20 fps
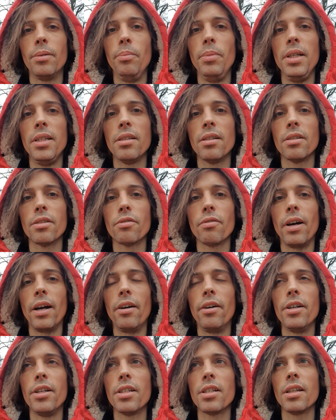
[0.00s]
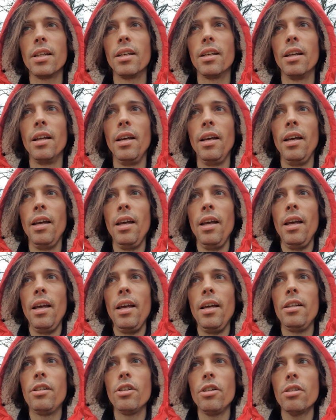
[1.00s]
the measles virus. And
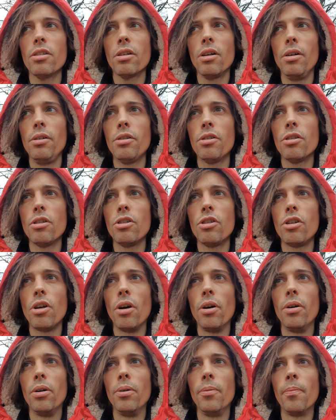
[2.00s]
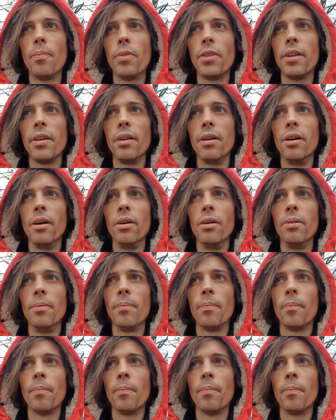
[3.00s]
it just goes to show, you know,